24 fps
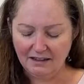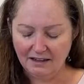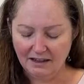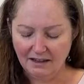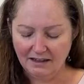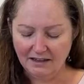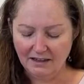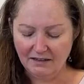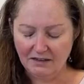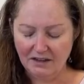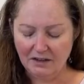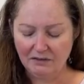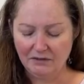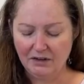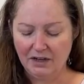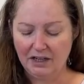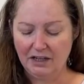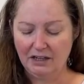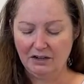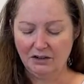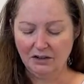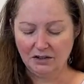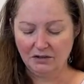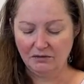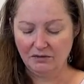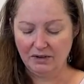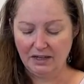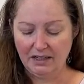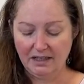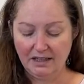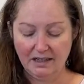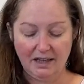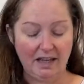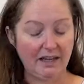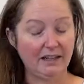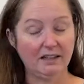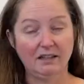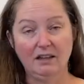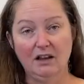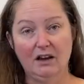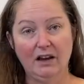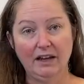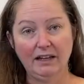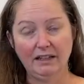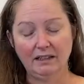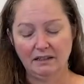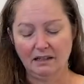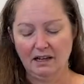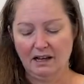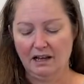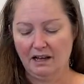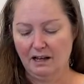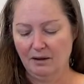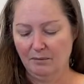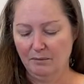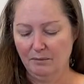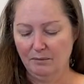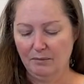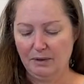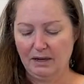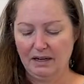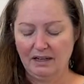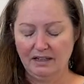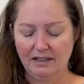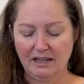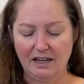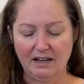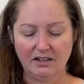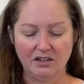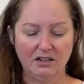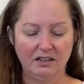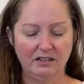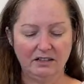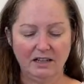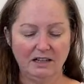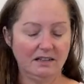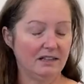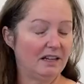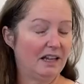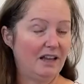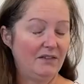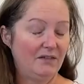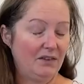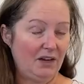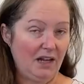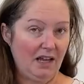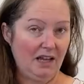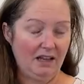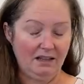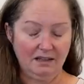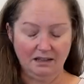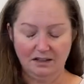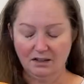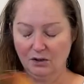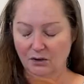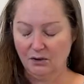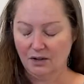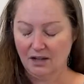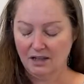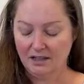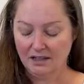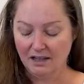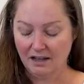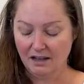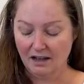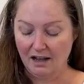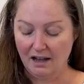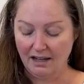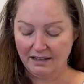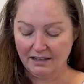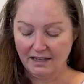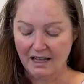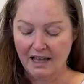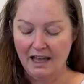I said that funny because it reads like night, but it actually doesn't have an N, so it's a kite.